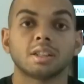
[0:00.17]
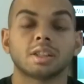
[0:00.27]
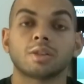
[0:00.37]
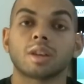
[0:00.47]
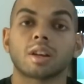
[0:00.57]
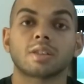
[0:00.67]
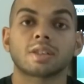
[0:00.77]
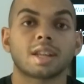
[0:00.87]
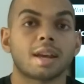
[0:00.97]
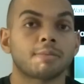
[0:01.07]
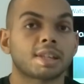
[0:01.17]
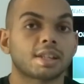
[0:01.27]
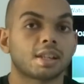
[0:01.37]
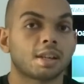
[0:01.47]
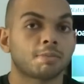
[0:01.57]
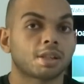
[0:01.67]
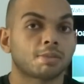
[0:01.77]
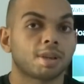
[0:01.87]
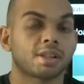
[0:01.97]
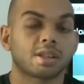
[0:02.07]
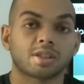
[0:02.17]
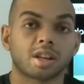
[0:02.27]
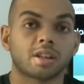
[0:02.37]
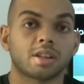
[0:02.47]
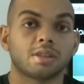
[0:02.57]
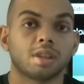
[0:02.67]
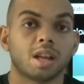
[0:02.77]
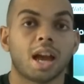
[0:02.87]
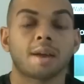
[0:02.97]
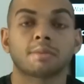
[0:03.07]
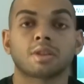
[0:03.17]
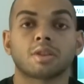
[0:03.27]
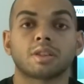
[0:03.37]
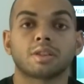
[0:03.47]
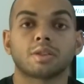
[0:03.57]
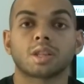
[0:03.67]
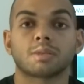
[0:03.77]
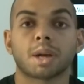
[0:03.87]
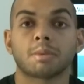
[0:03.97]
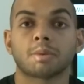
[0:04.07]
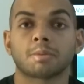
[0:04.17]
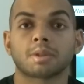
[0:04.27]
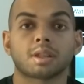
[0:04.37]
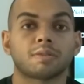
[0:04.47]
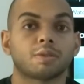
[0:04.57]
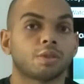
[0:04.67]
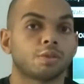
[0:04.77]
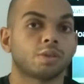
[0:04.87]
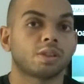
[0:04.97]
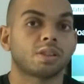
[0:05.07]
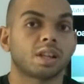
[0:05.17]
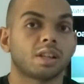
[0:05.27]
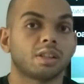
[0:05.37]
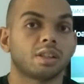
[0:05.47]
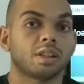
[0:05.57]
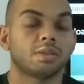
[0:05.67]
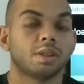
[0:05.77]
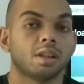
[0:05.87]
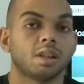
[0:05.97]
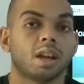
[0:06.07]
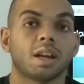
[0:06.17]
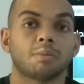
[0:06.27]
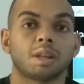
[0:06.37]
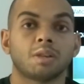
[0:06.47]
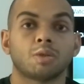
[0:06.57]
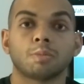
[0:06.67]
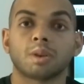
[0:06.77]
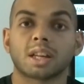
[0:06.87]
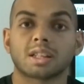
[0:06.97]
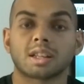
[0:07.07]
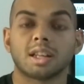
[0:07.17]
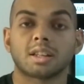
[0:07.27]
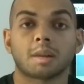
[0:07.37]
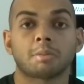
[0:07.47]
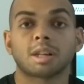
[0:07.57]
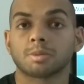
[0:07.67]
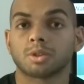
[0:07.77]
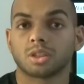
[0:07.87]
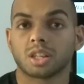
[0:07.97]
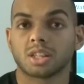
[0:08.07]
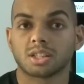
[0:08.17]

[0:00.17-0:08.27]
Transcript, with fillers: Gionee announces the M6 and M6 Plus in China, Amazon introduces Prime membership for users in India, and Mi Notebook gets leaked and much more today's